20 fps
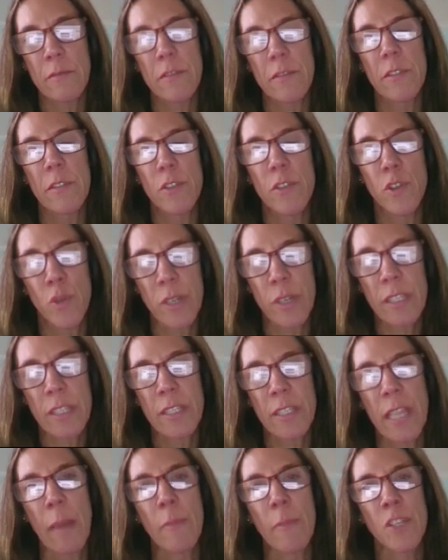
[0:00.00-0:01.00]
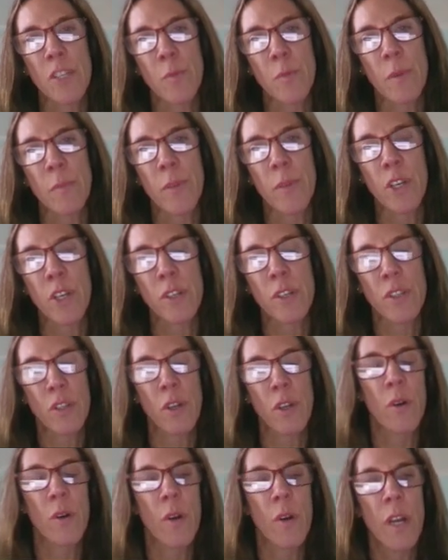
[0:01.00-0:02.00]
during the establishment period,
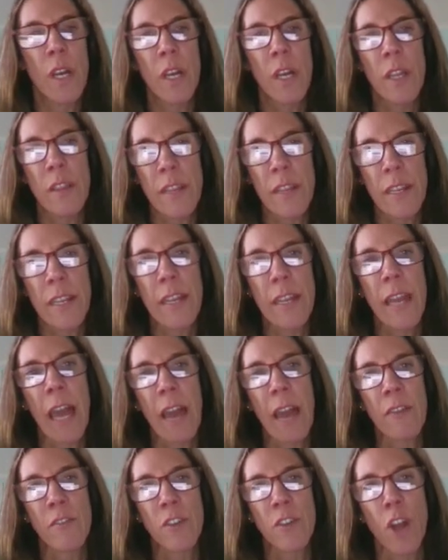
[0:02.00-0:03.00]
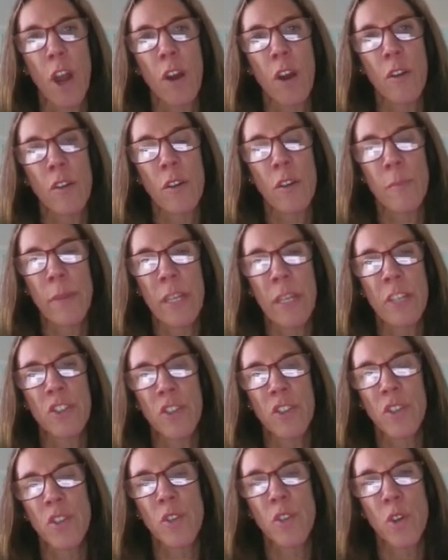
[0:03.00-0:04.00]
so they did have inoculum, but it
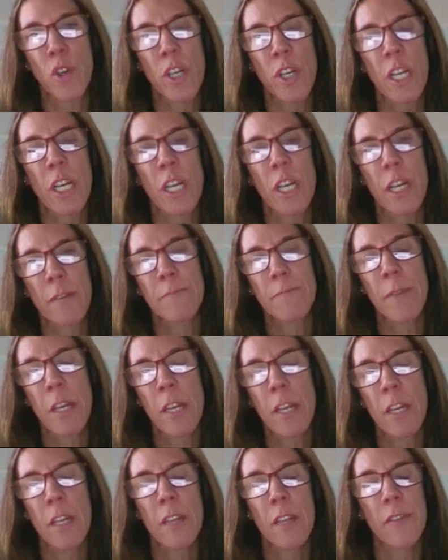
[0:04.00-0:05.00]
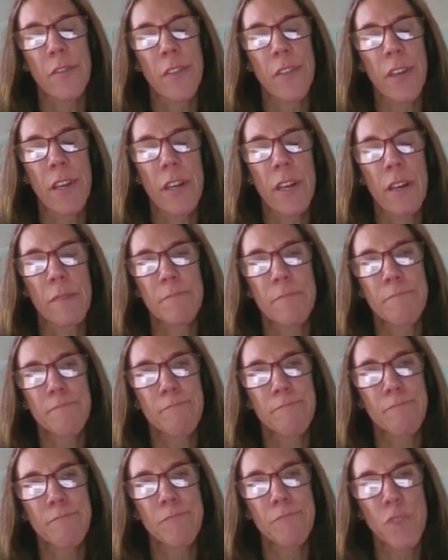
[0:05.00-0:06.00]
just took the
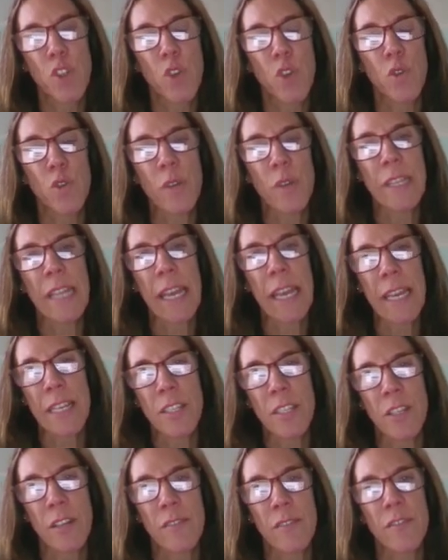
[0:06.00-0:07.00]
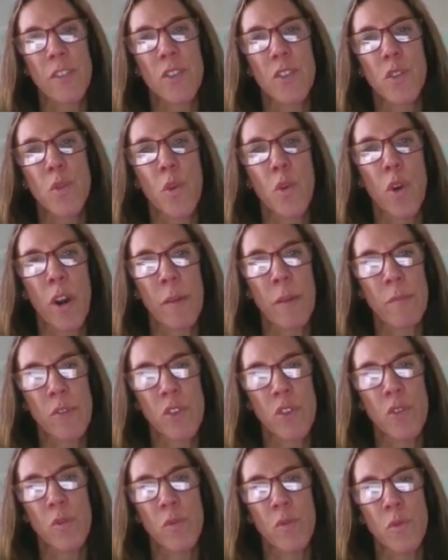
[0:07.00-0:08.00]
2-3 days of the storm
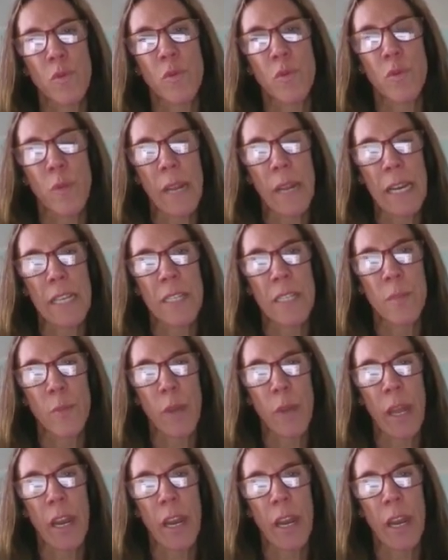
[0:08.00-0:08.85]
to really spread